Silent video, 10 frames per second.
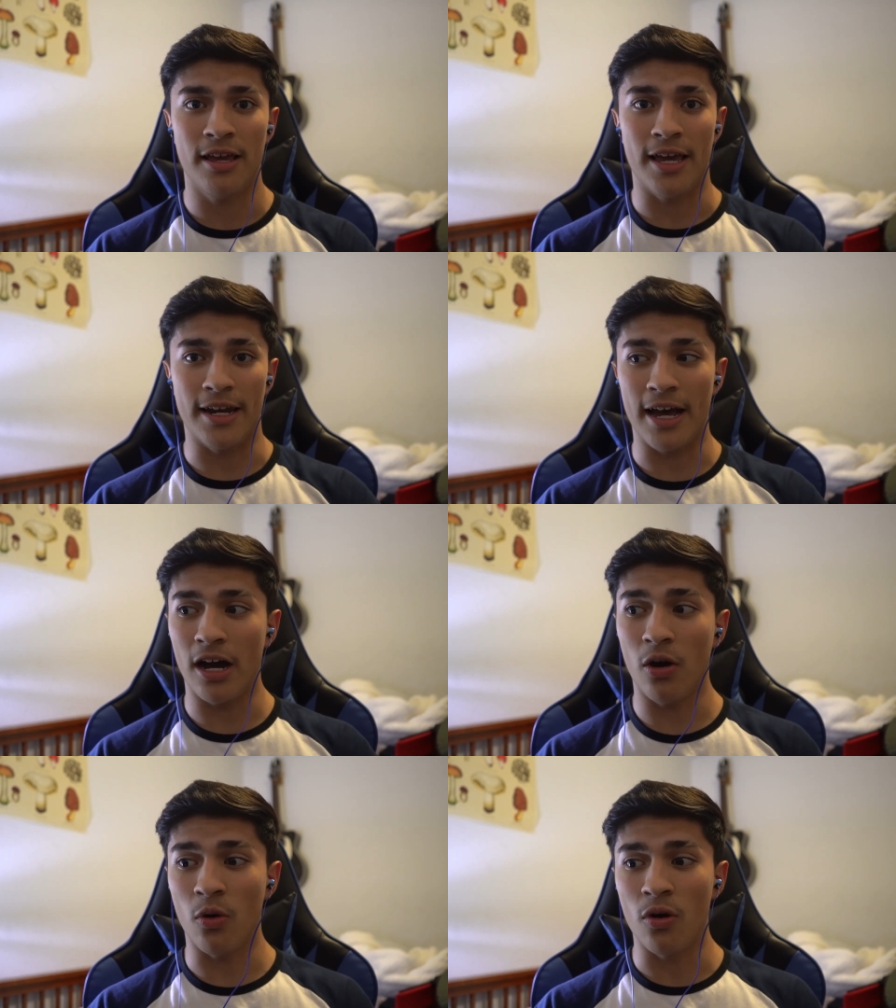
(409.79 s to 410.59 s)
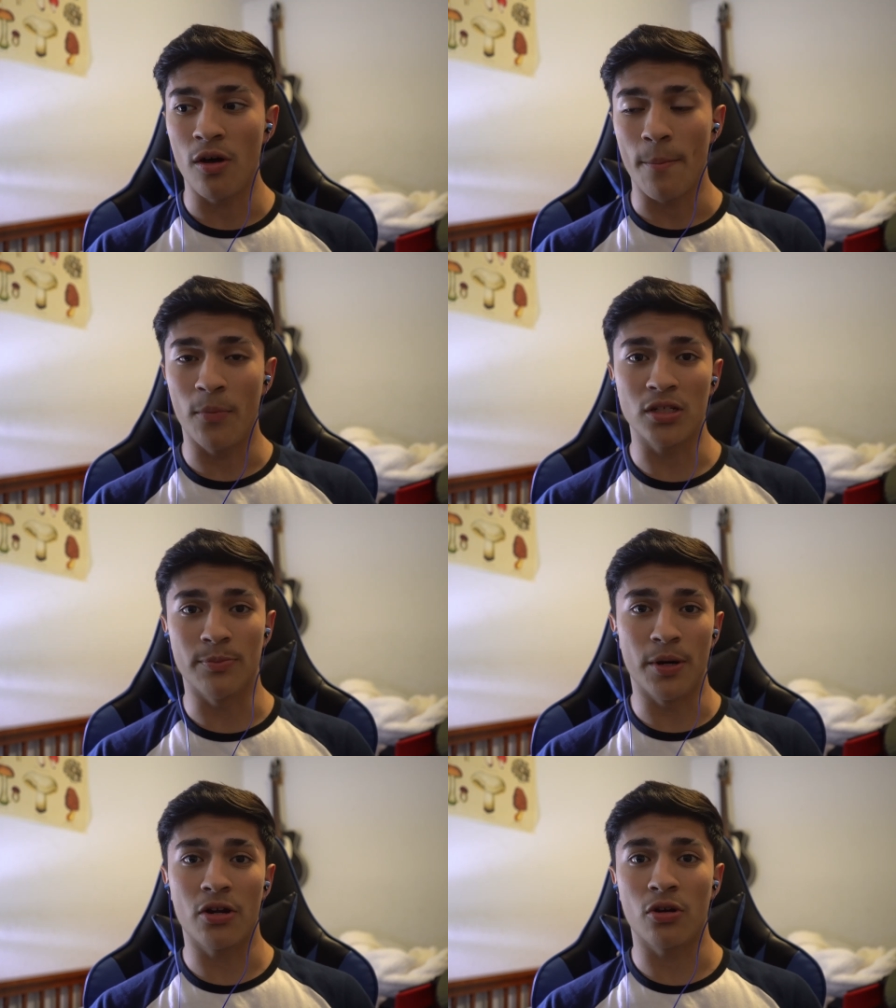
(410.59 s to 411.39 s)
and how
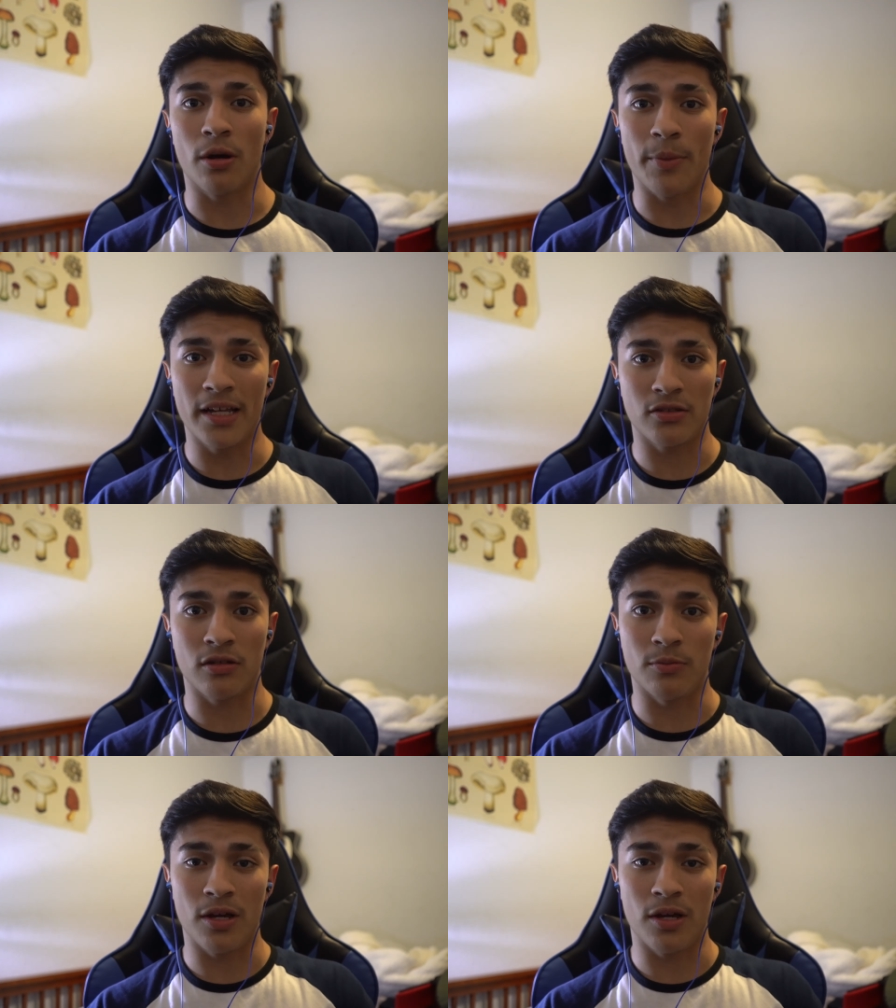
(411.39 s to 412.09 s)
much better a masculine